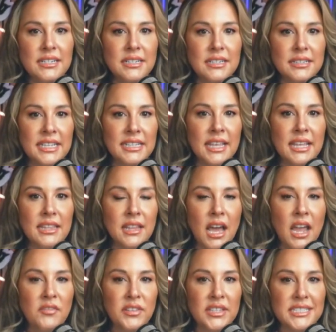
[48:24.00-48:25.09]
they let
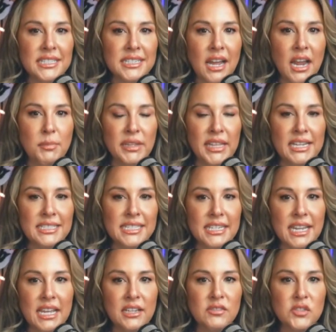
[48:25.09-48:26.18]
Lively deny planting
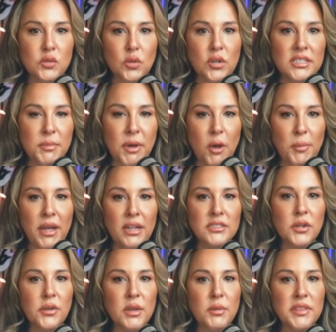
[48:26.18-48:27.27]
negative stories about
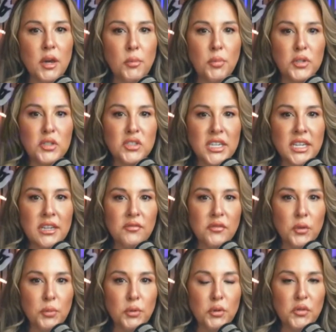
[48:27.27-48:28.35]
Baldoni without pushing
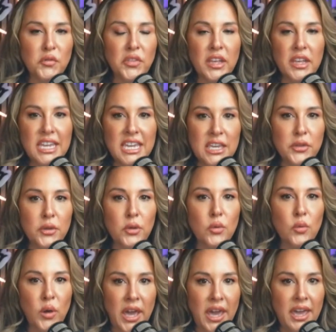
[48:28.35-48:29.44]
for proof either
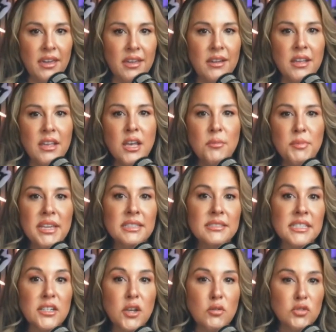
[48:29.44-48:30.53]
way, because
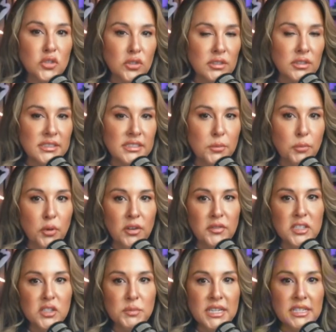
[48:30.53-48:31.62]
they know journalistic
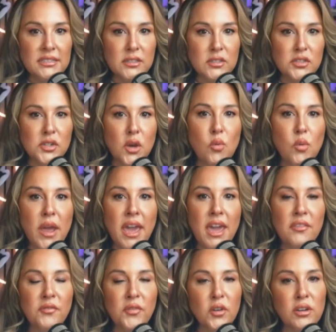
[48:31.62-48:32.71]
privilege means there's no
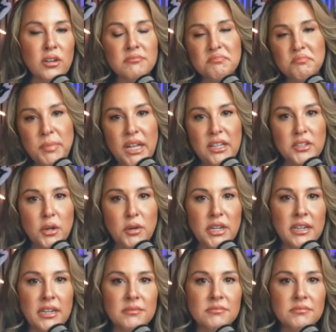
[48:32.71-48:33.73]
way for Baldoni